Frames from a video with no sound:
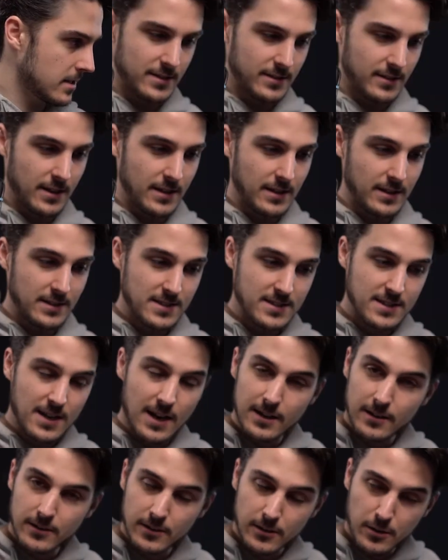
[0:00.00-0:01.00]
And then
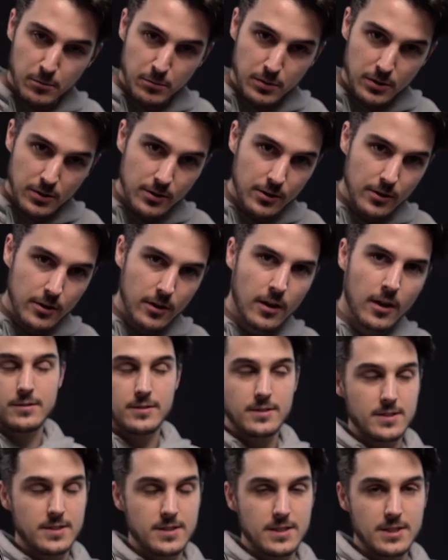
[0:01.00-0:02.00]
inside of the computer,
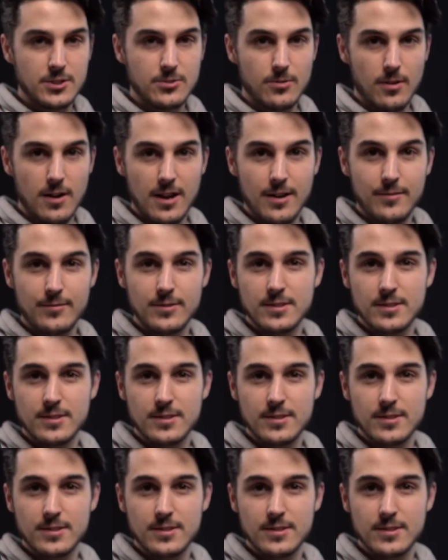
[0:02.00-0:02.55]
the C drive